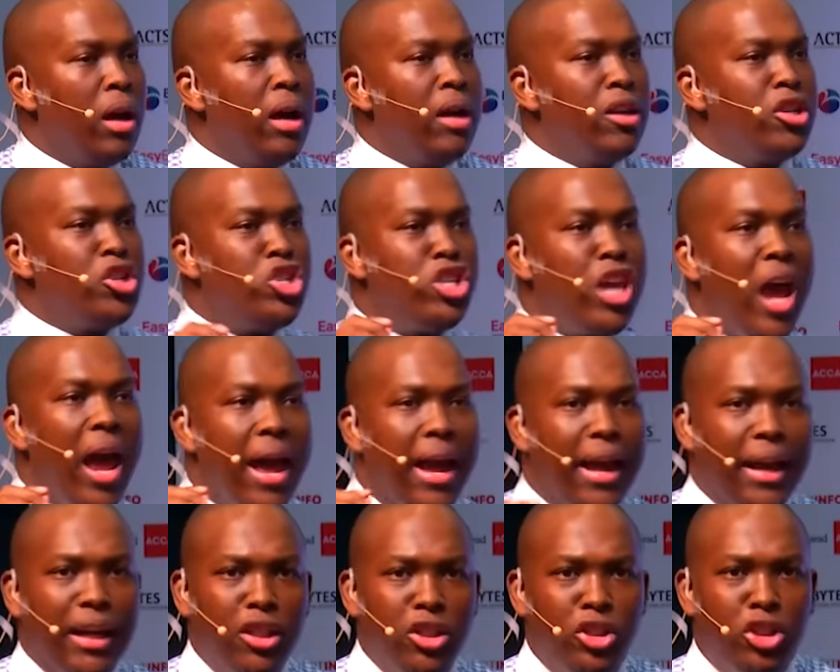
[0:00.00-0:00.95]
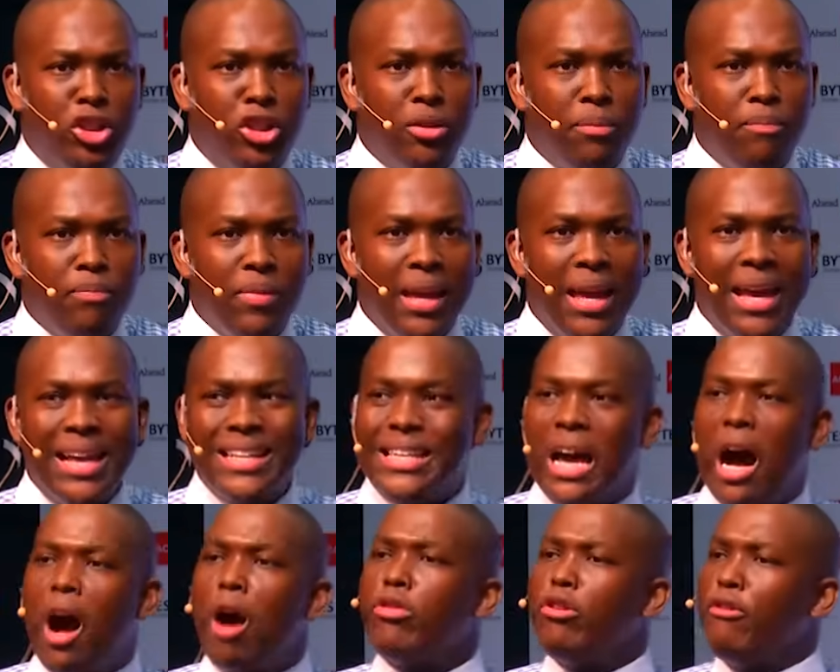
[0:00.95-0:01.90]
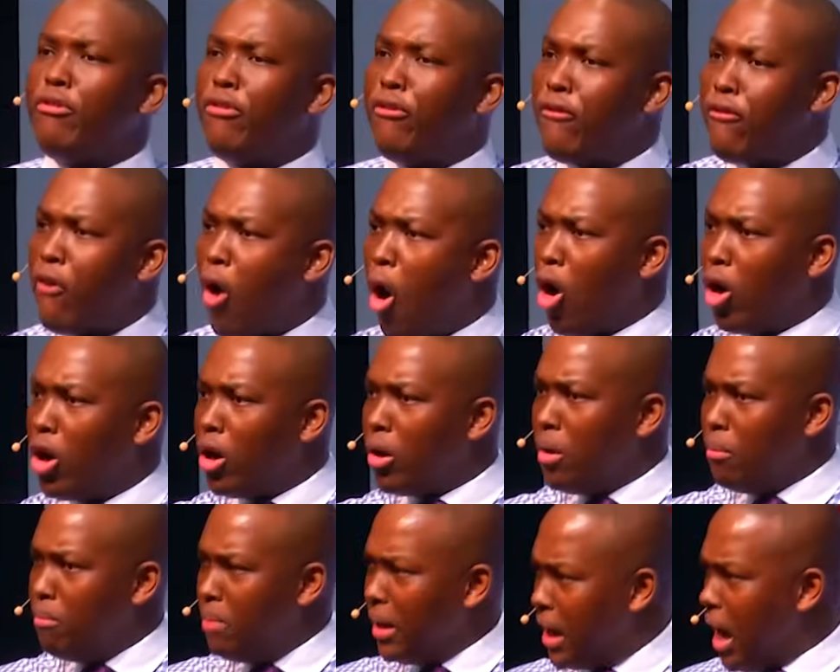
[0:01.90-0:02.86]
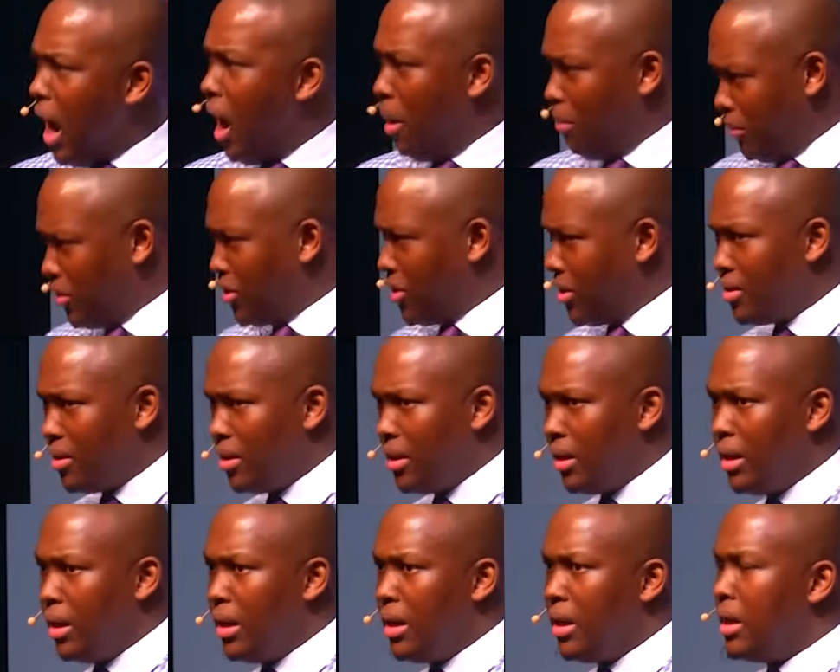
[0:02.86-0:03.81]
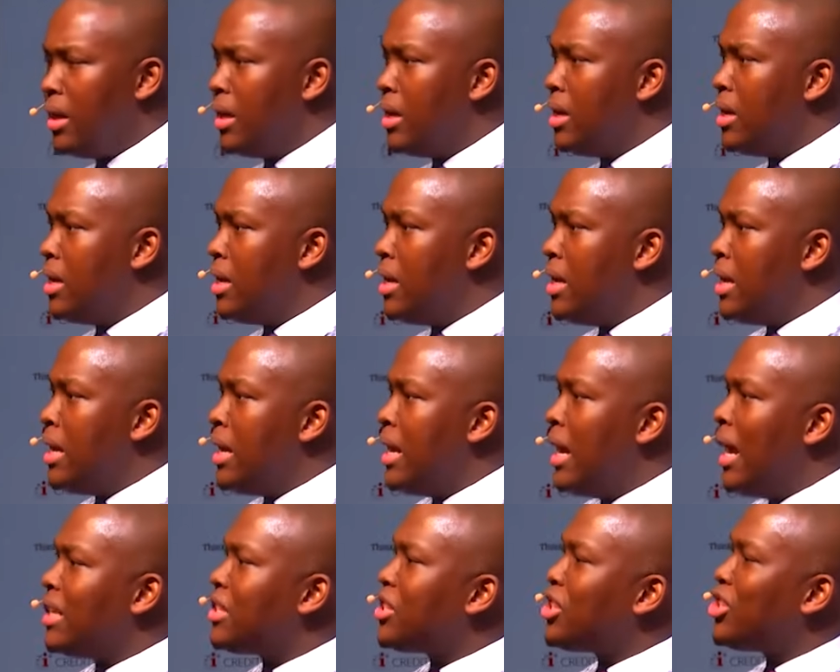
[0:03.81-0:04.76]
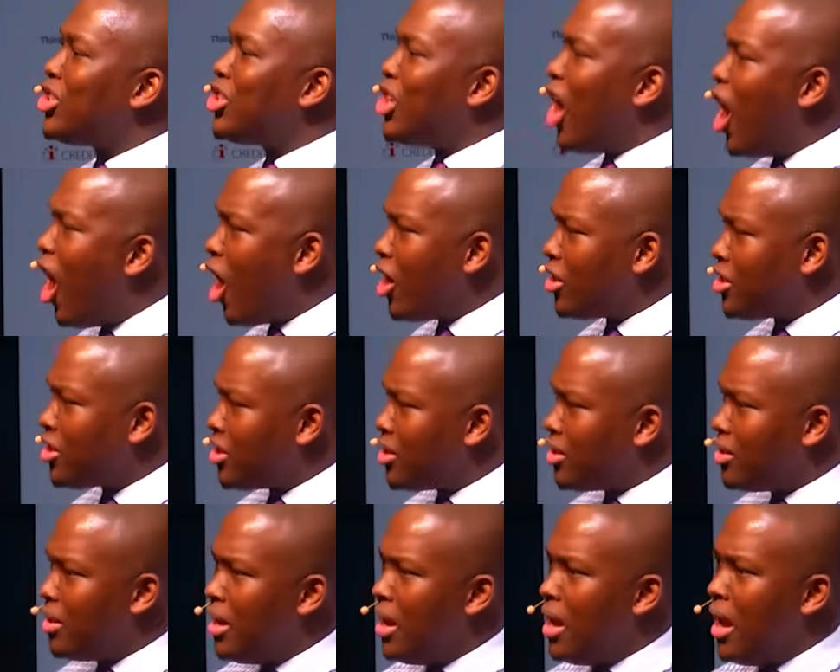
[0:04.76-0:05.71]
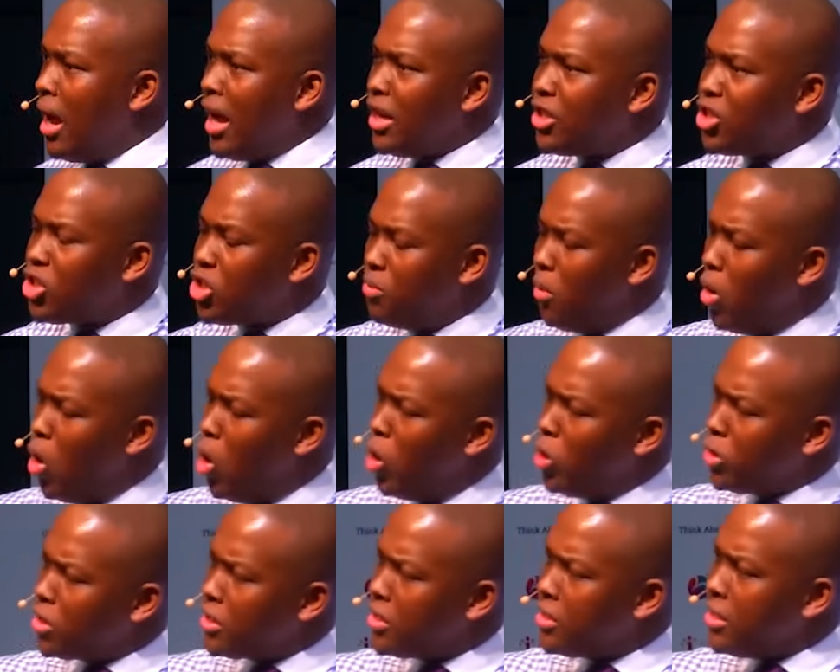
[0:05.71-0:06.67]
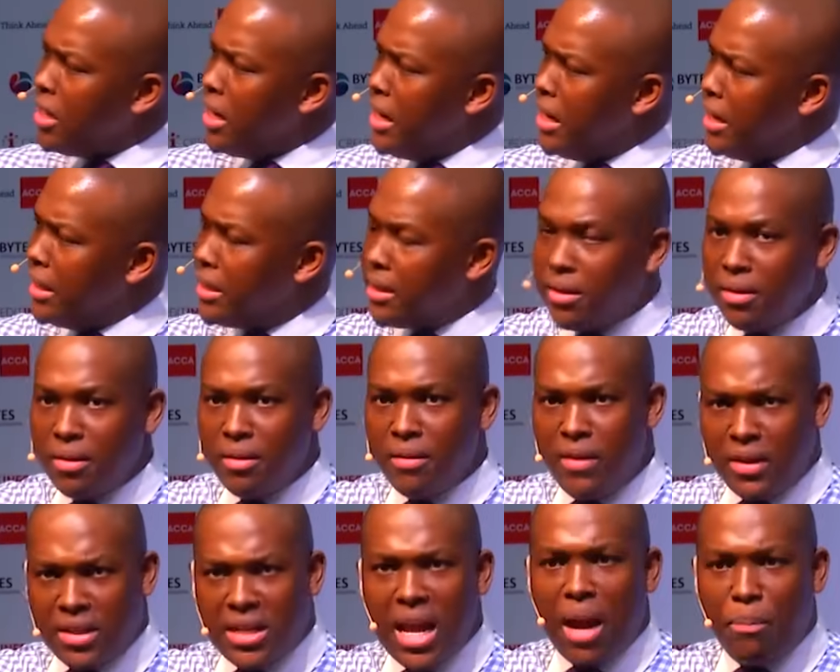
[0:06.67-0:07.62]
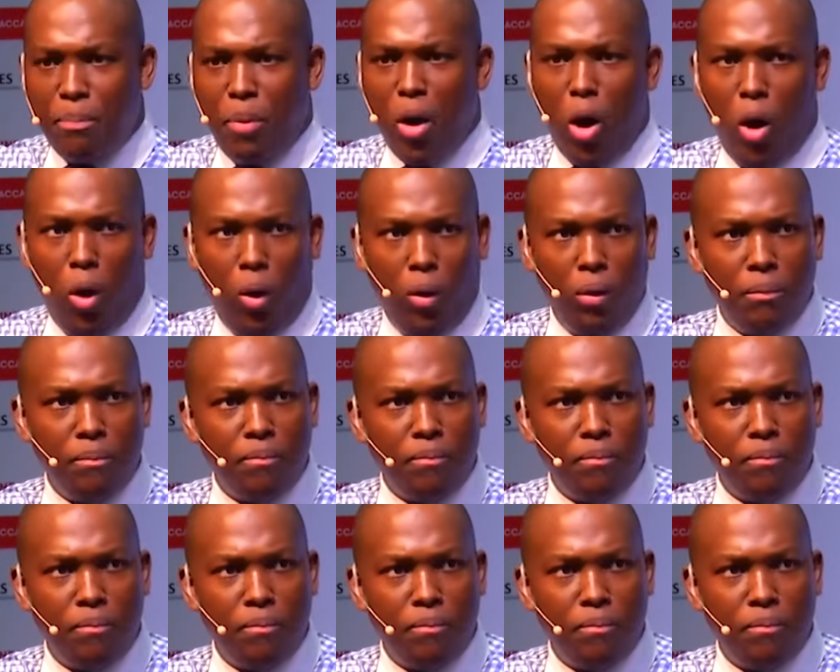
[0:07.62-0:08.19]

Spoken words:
Change is how the frog becomes. It starts a small seed, the tadpole.